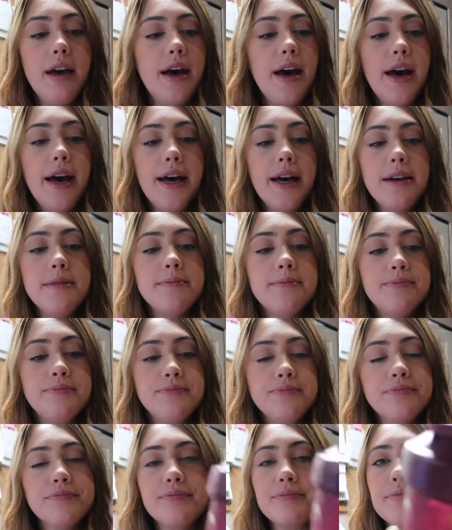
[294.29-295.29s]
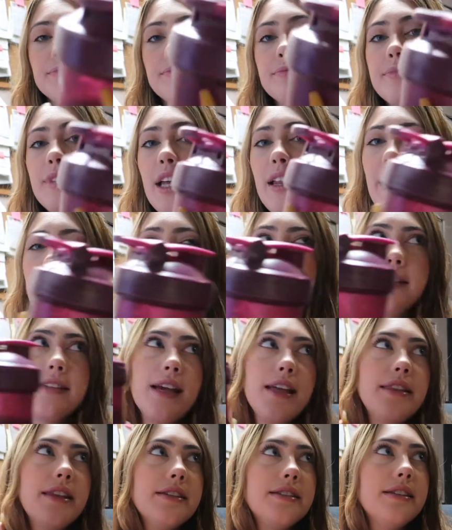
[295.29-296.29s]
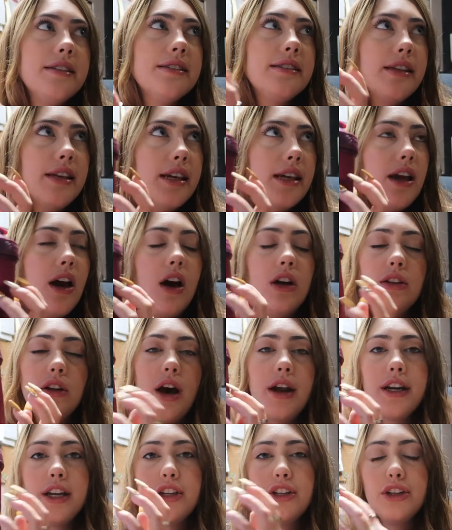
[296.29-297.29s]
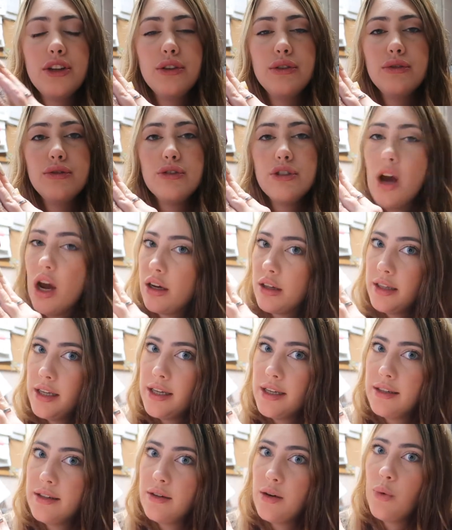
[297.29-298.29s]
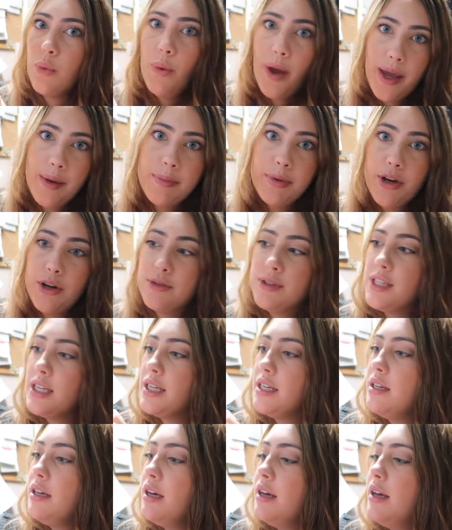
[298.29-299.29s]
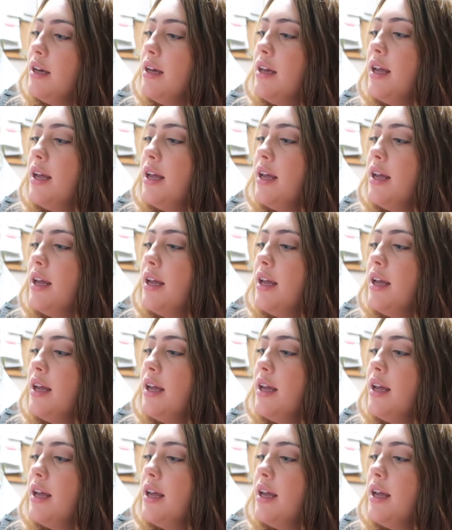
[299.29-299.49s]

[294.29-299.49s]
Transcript: Um, like I said, this is the Alani Nu chocolate whey protein.